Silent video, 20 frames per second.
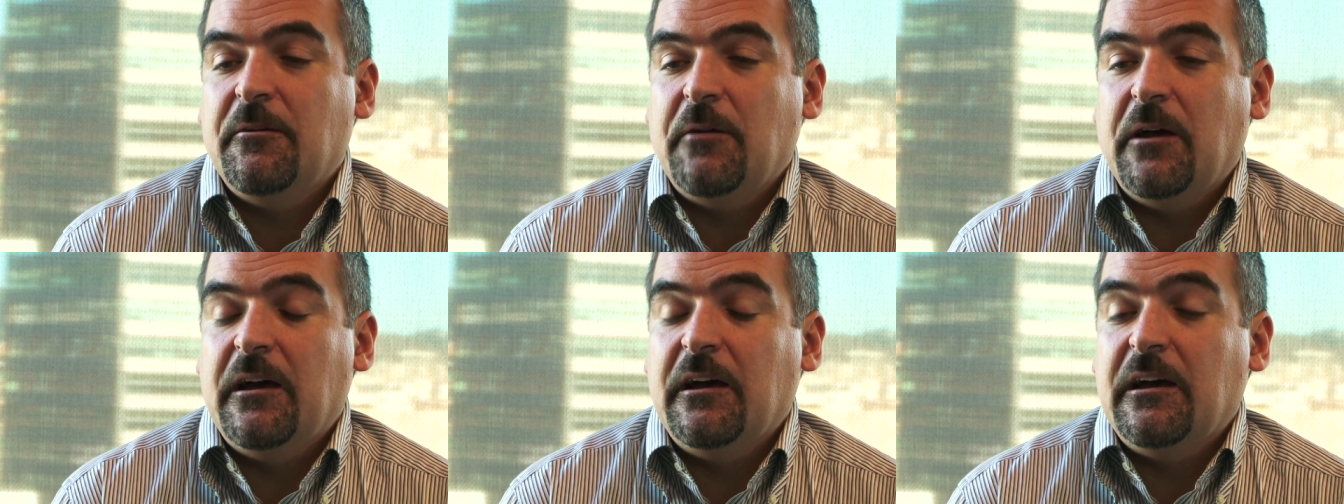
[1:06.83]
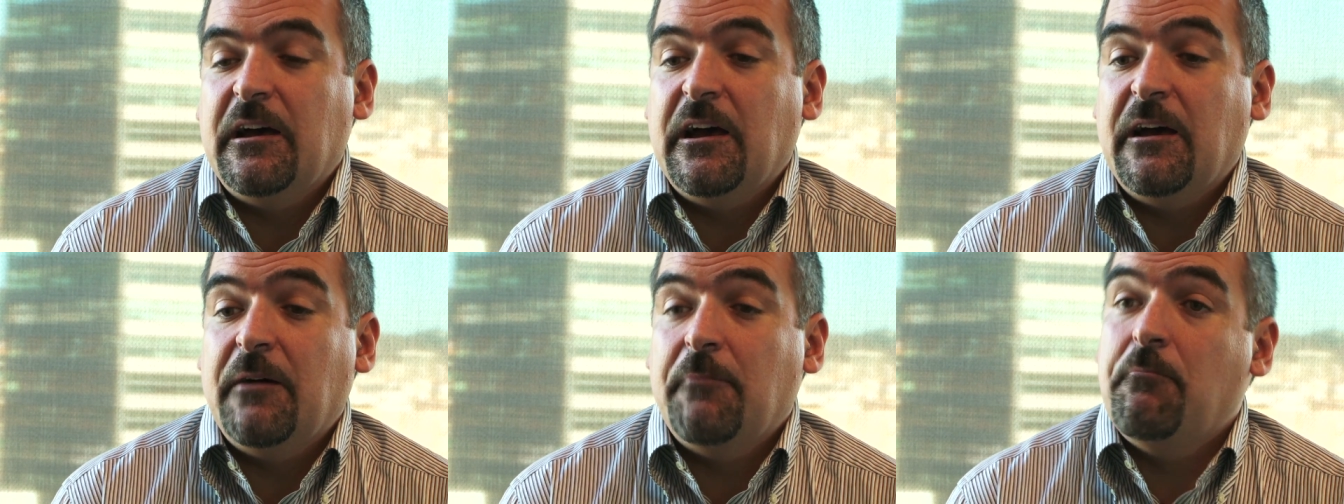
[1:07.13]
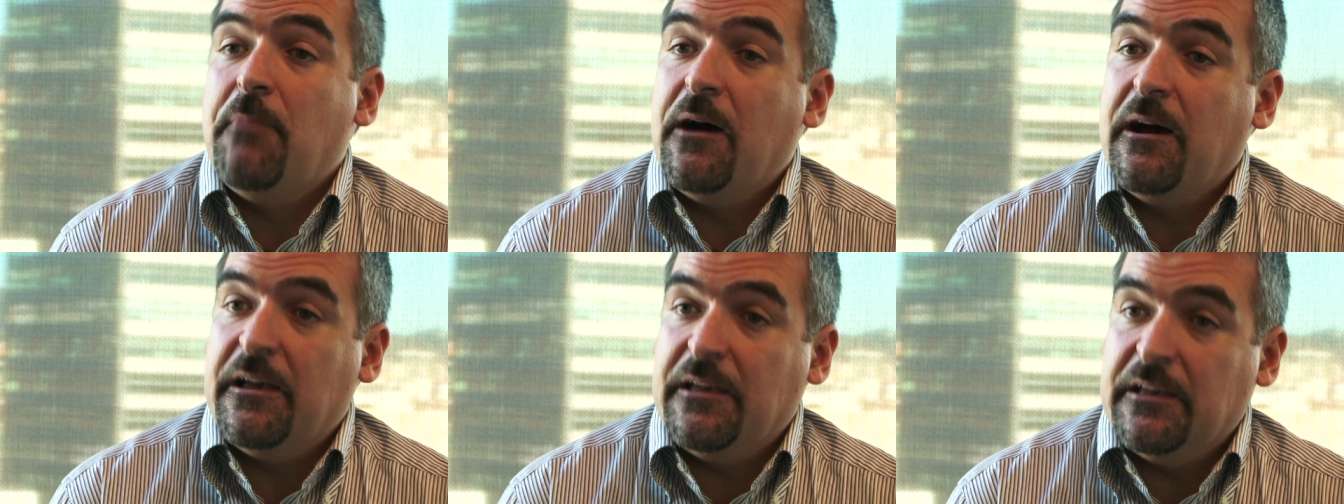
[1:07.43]
uh,
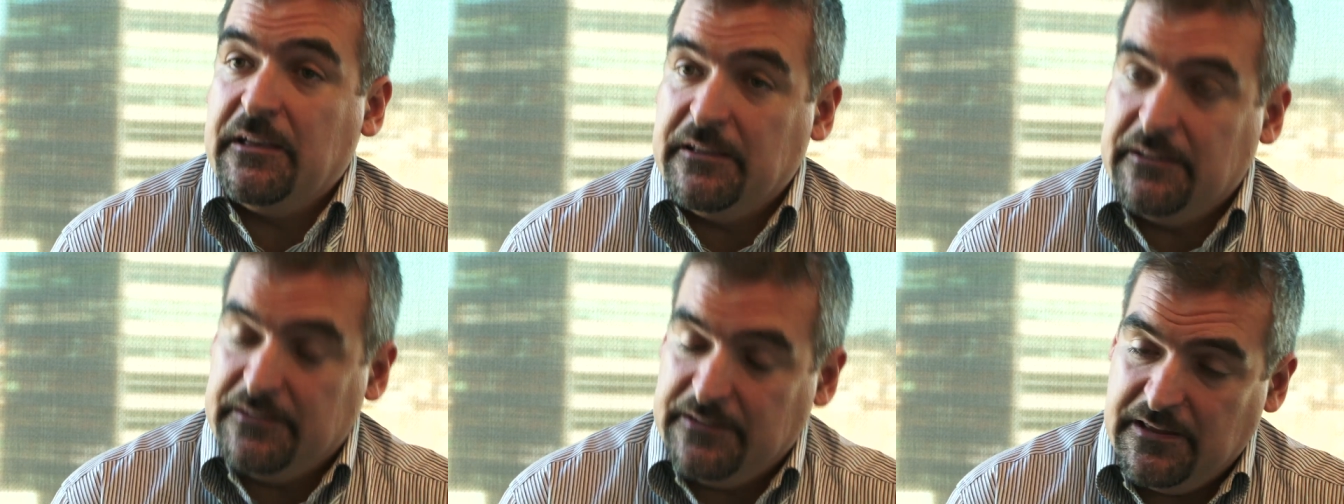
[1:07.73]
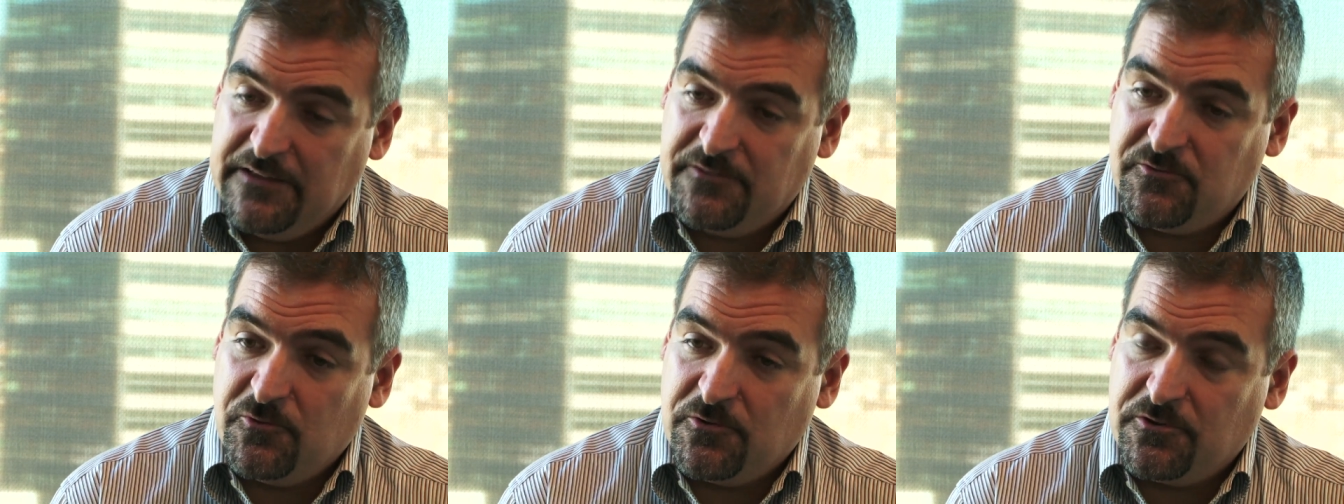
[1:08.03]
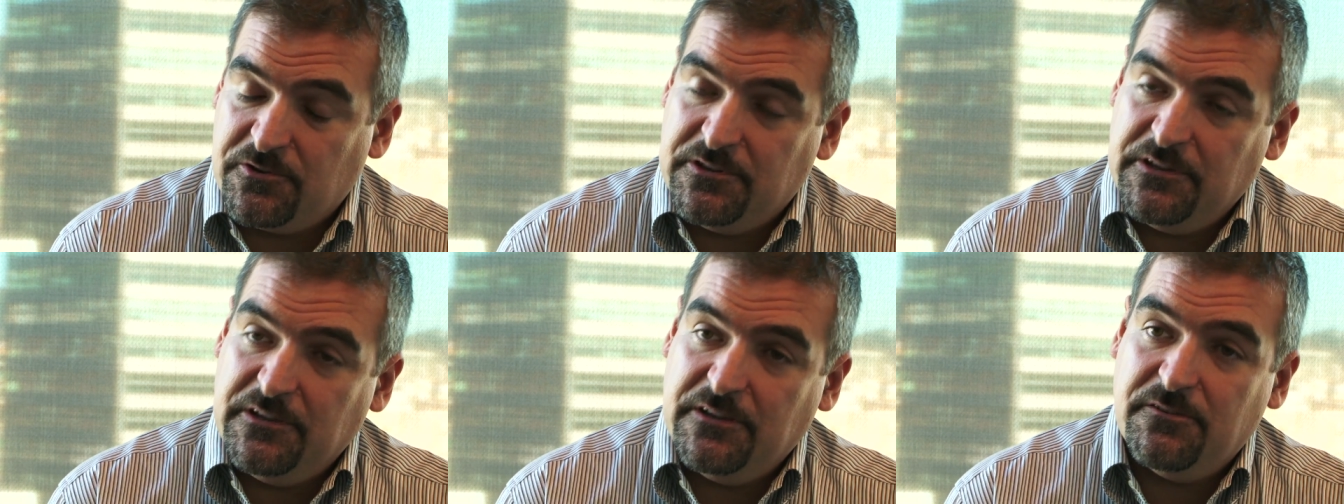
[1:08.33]
by
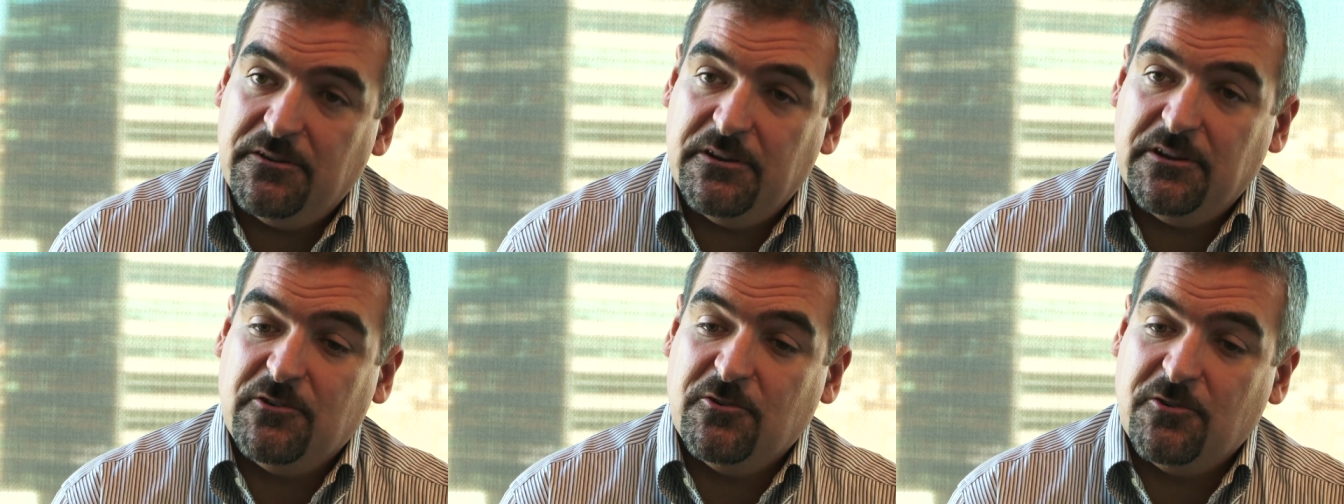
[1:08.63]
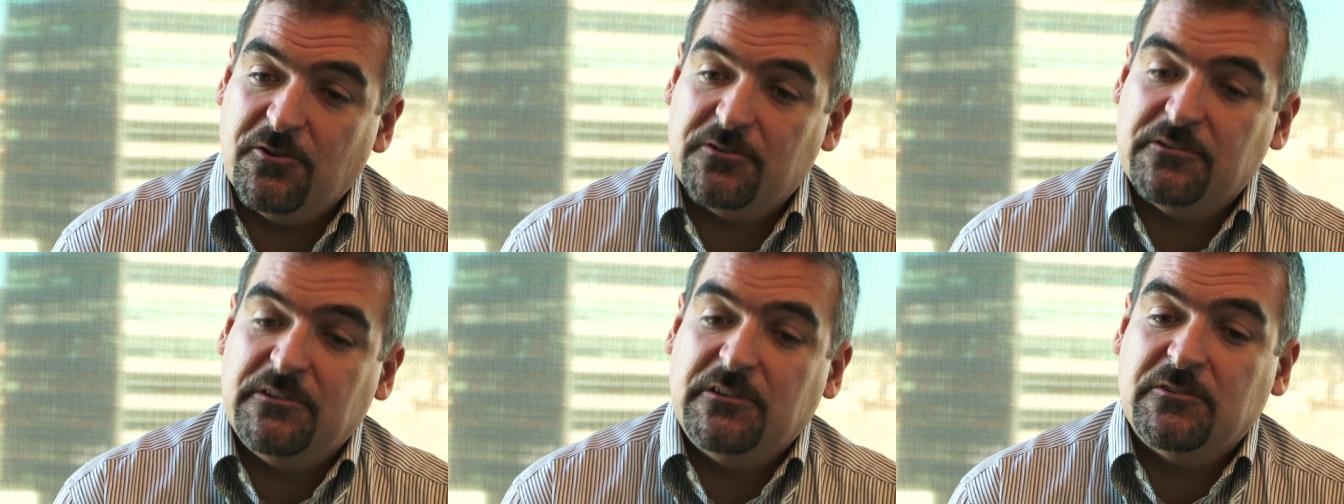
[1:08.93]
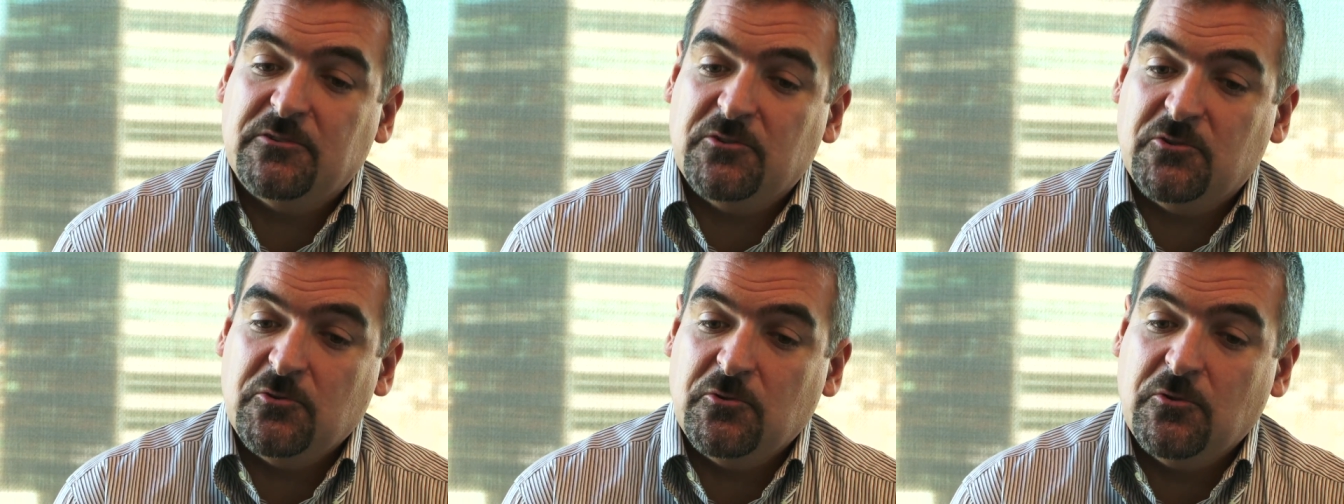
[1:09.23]
network theory in order
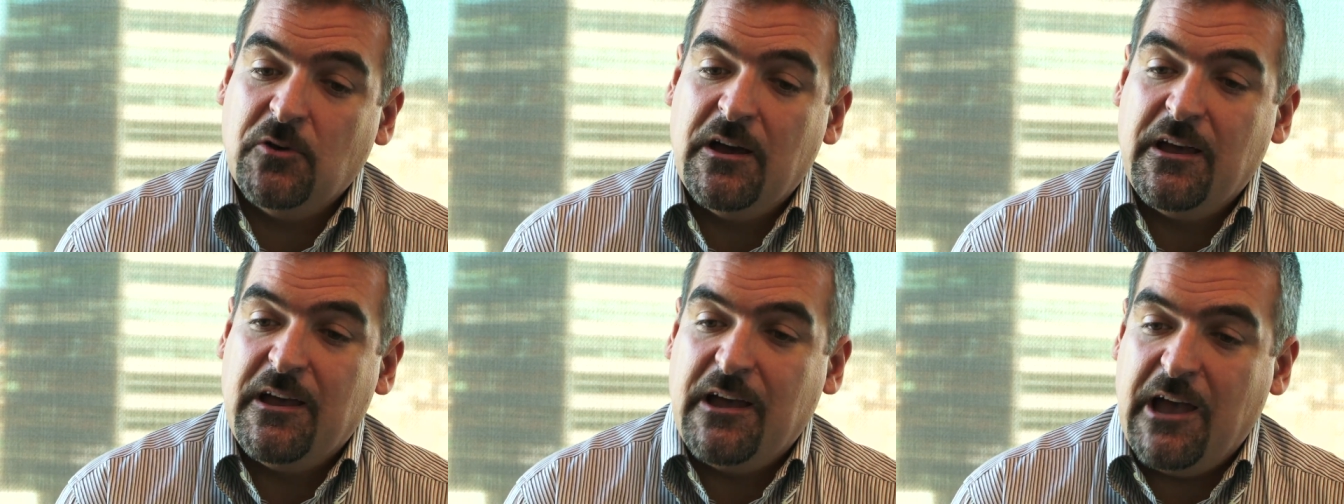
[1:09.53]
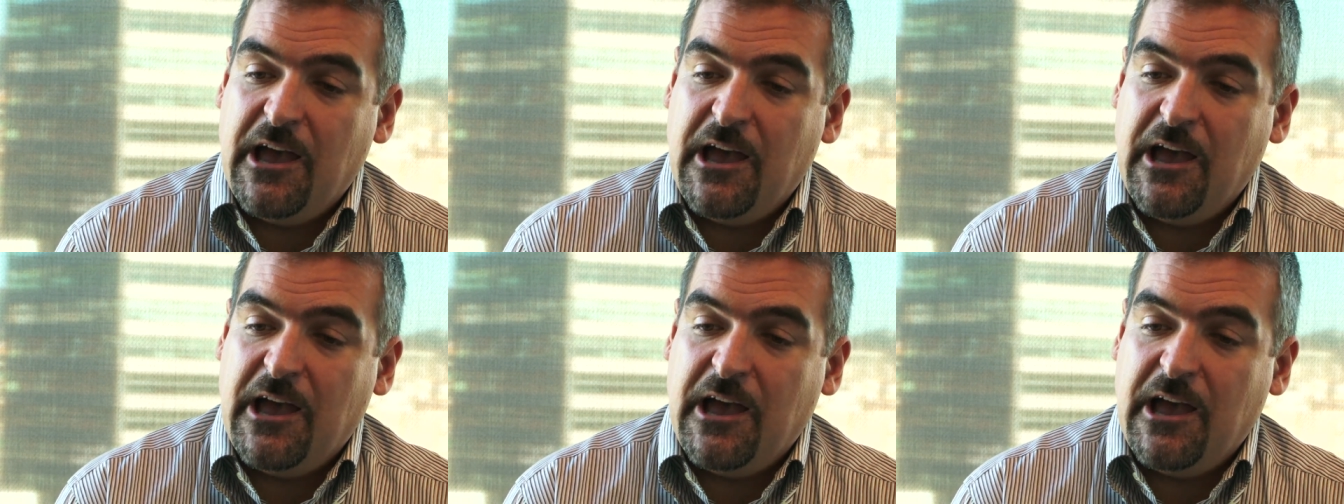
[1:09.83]
to